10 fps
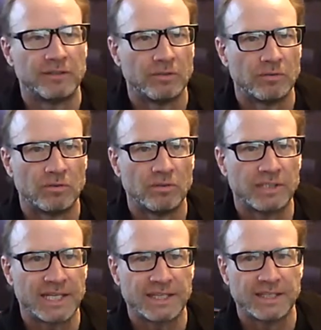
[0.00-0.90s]
to
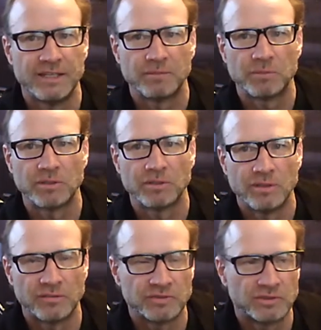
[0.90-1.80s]
look at the number
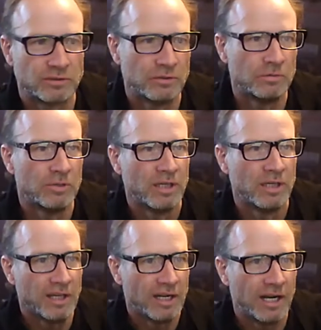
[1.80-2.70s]
of shoe
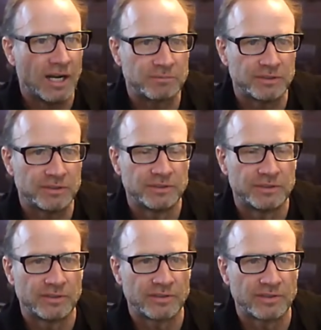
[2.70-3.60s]
options
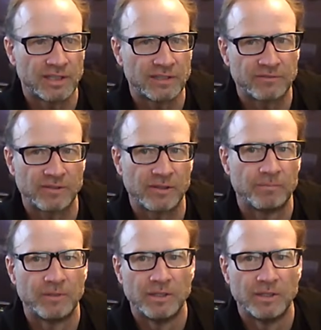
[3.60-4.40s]
to select from.